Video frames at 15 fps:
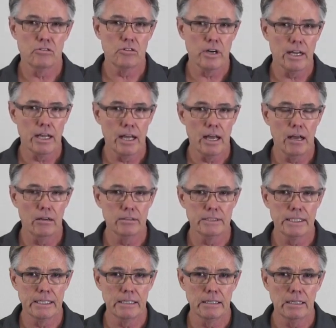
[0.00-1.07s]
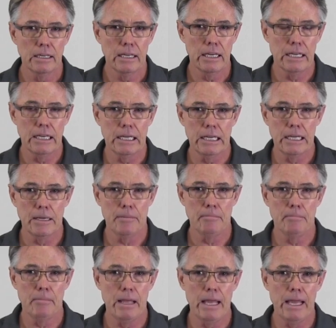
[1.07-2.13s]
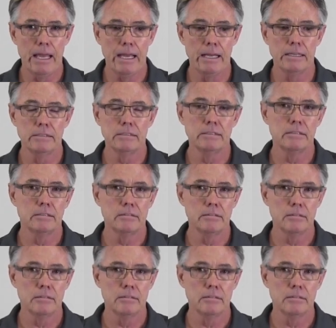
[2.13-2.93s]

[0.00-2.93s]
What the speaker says: trigger housing, and